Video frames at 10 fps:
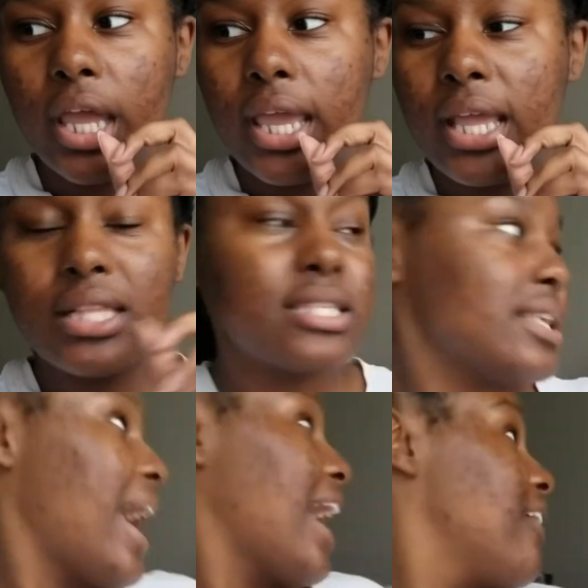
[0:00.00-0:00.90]
It's
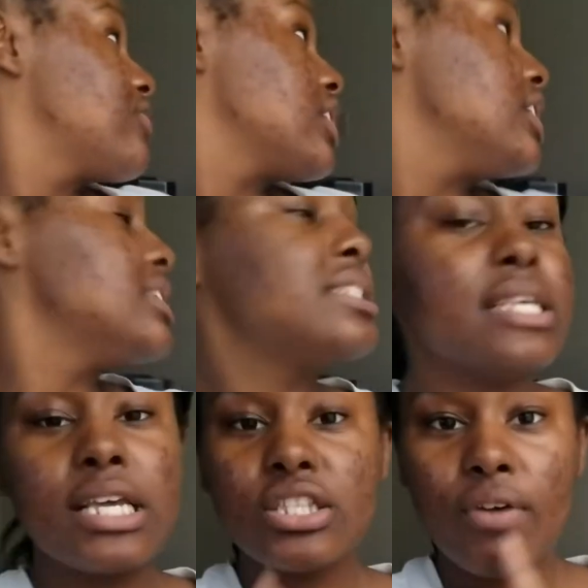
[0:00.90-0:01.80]
after
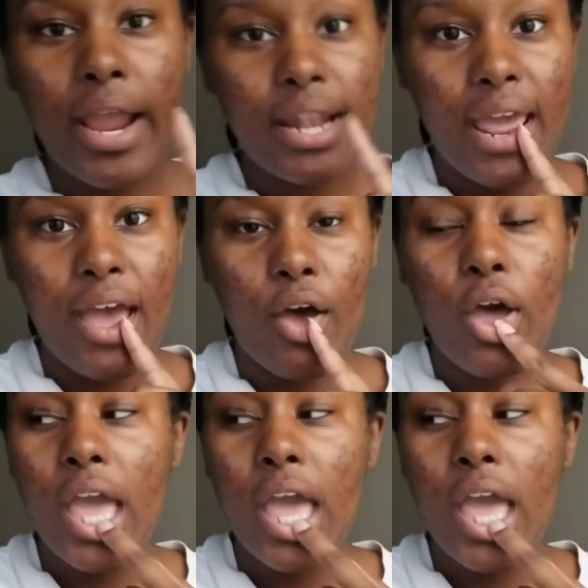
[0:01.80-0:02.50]
6 right now,